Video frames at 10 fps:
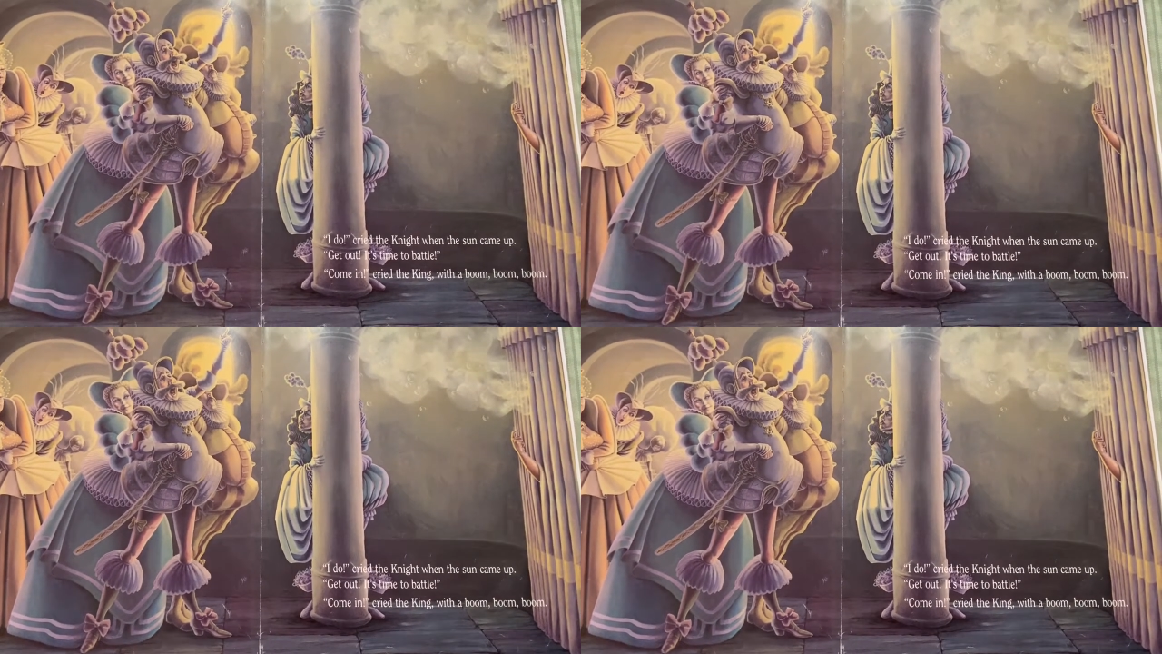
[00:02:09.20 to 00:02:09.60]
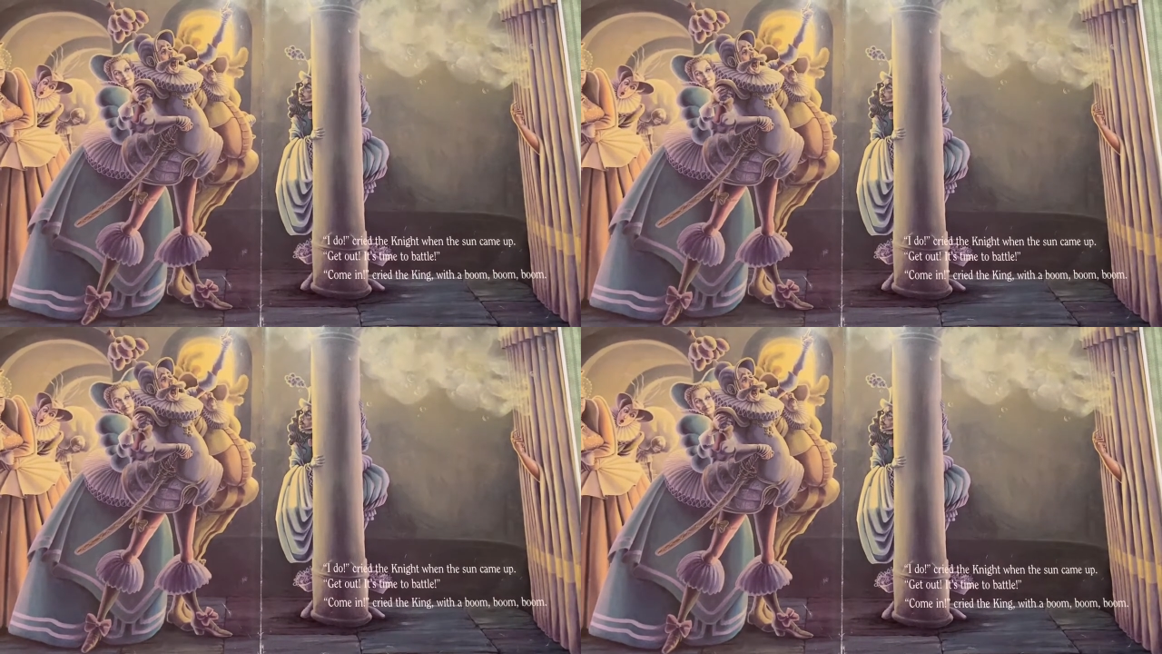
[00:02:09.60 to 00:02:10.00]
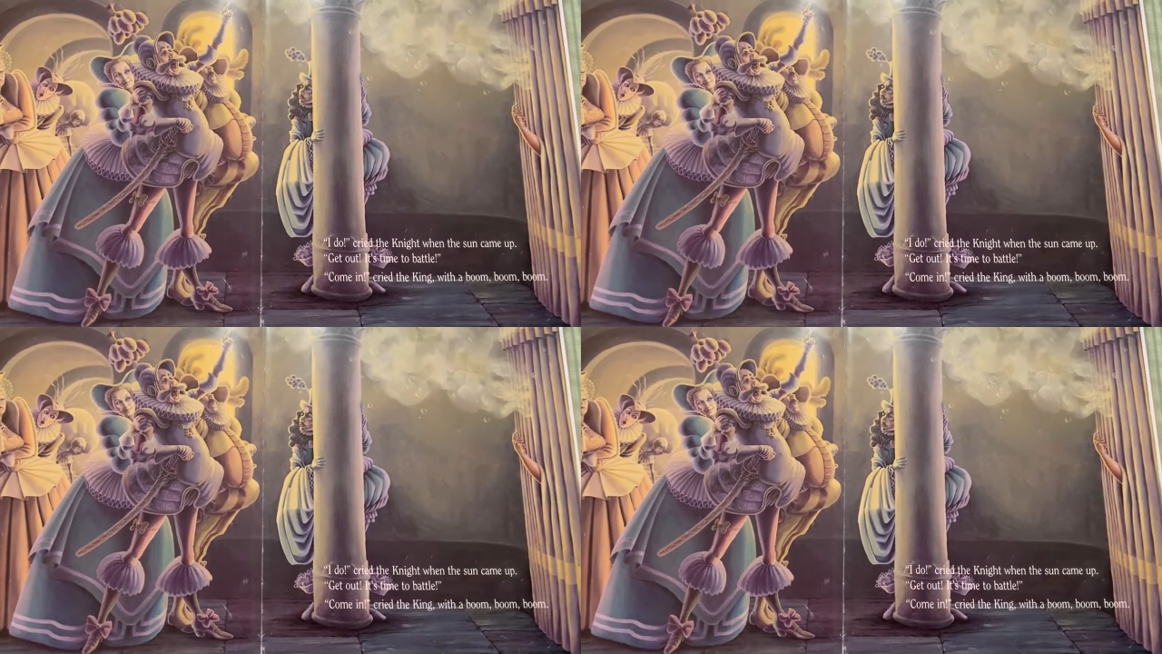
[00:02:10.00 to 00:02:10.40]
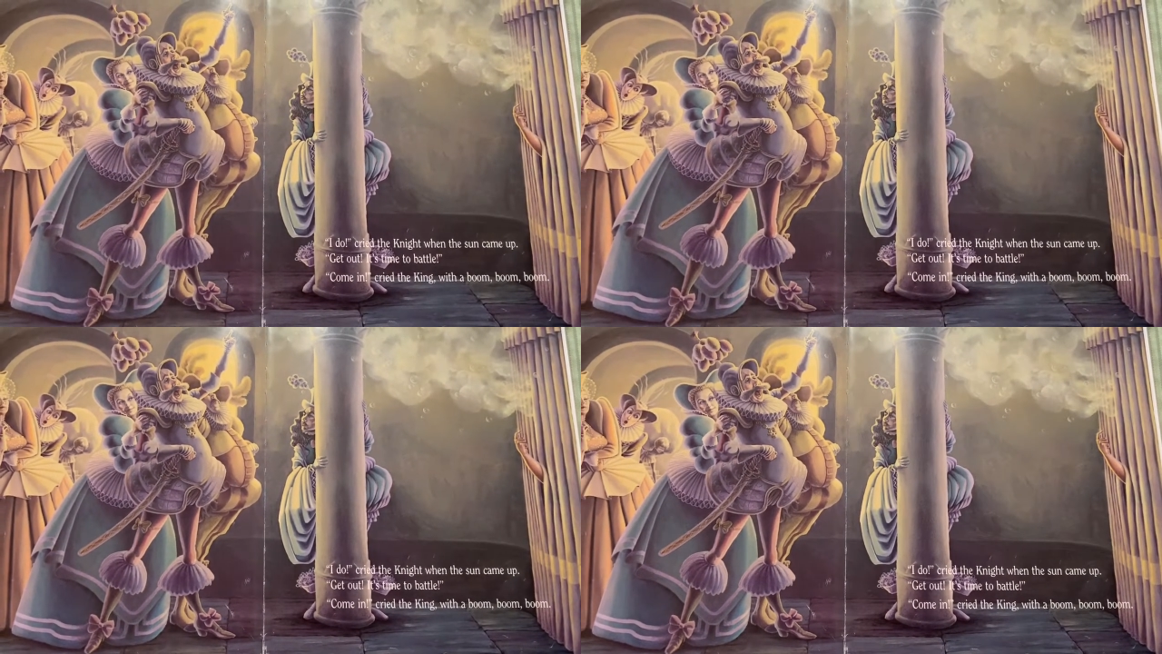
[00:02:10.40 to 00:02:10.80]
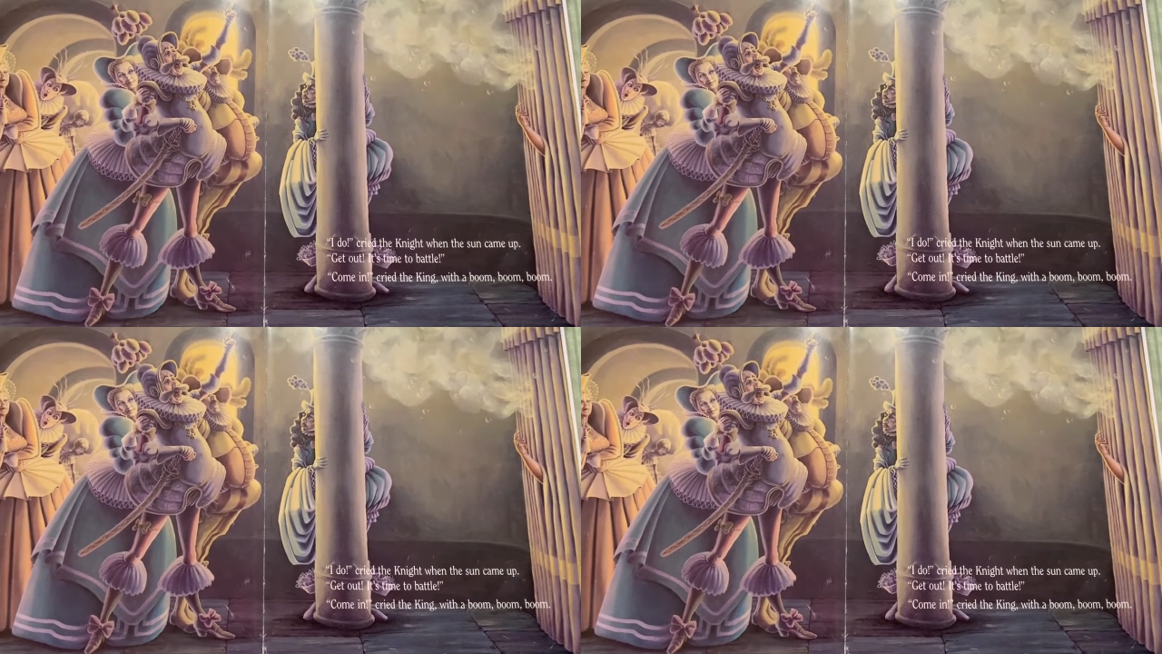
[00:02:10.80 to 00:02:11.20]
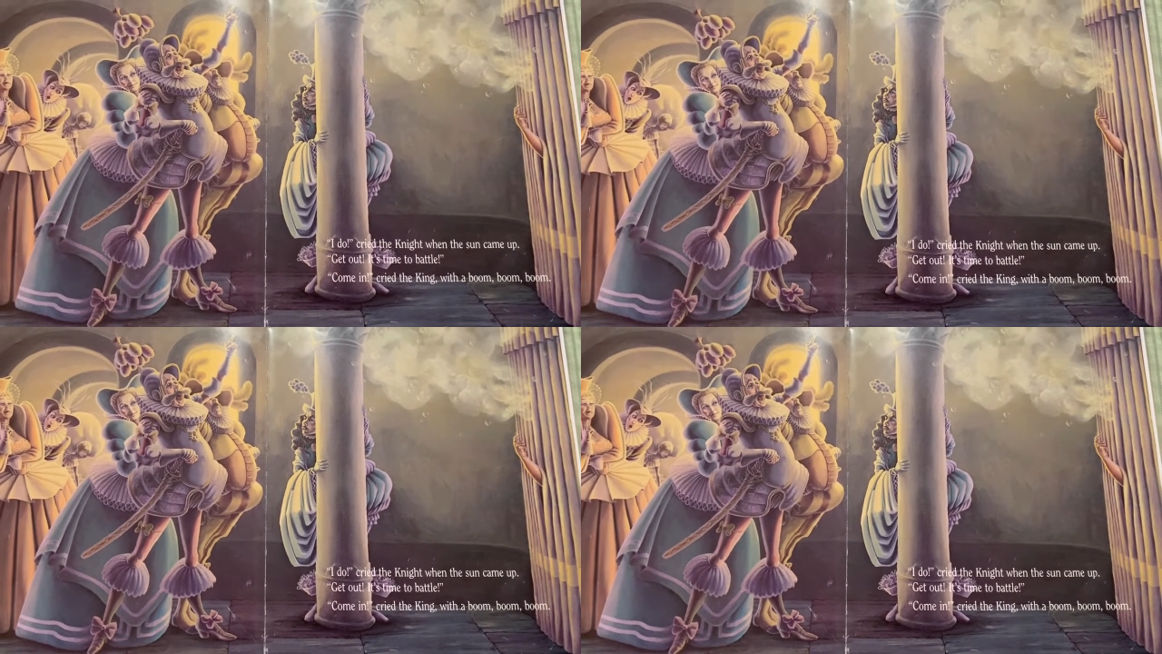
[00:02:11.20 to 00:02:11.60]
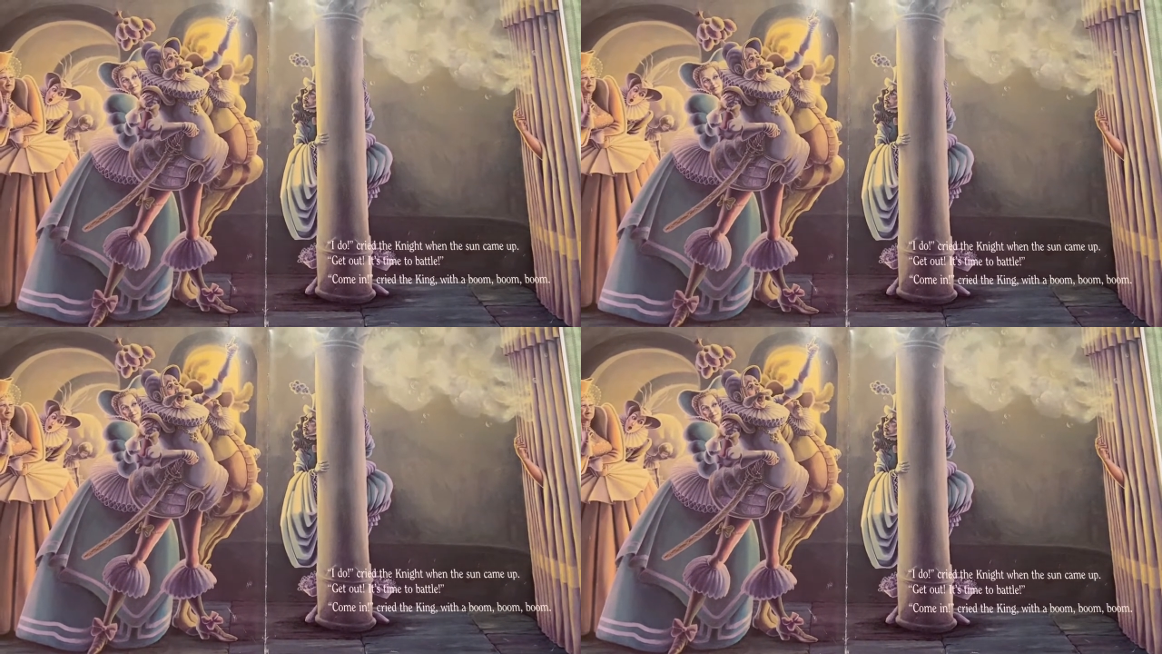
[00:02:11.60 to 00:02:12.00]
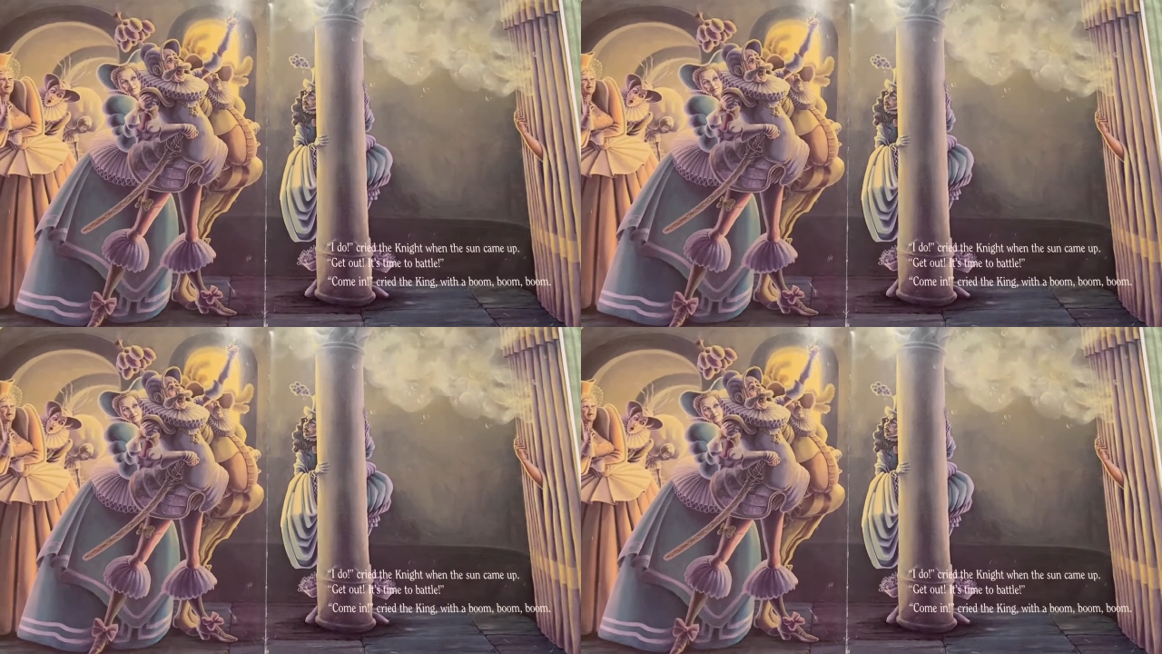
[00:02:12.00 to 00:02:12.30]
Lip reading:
(no speaker visible)